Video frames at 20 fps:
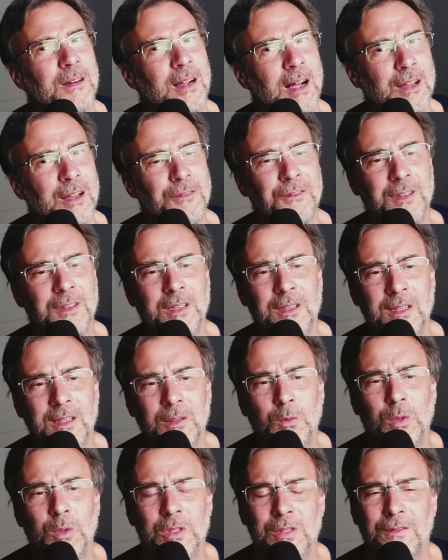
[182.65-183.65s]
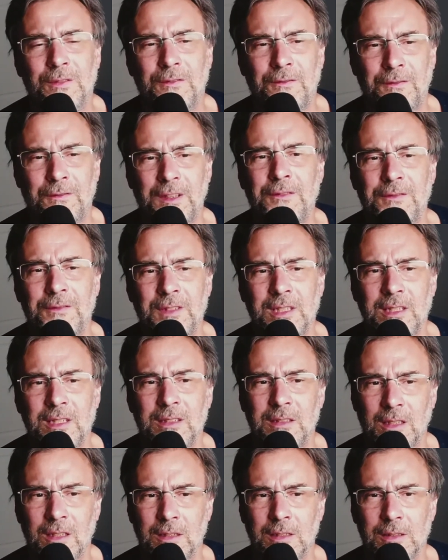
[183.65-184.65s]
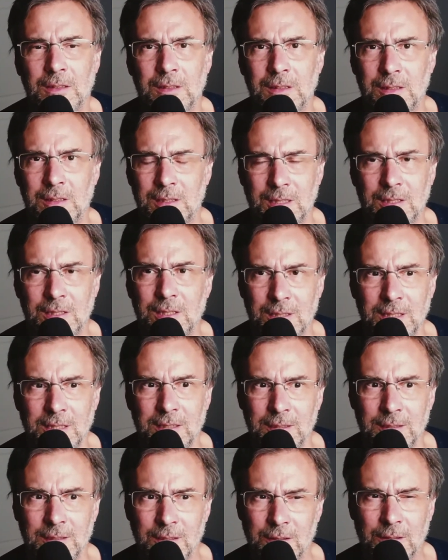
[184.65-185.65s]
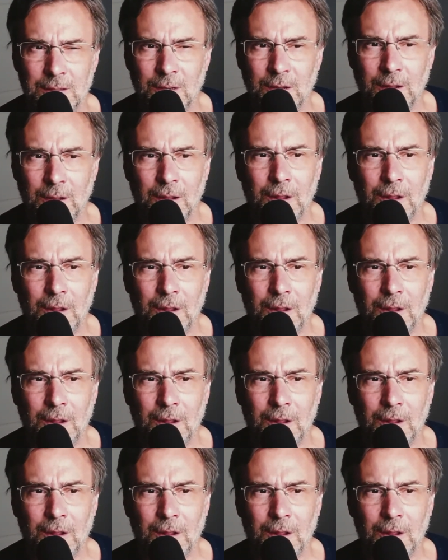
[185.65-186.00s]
I figured it was 15/16